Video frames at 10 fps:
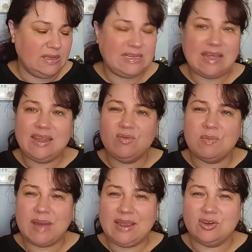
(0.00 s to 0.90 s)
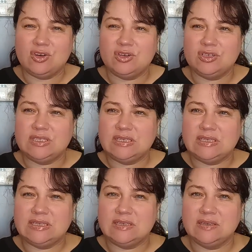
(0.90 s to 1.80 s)
daily
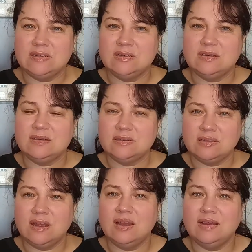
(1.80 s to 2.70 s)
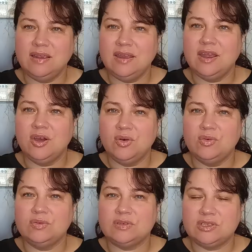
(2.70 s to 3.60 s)
reminders, you
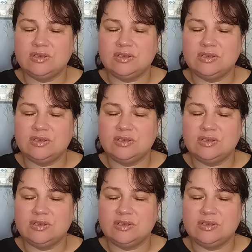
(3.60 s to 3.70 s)
know,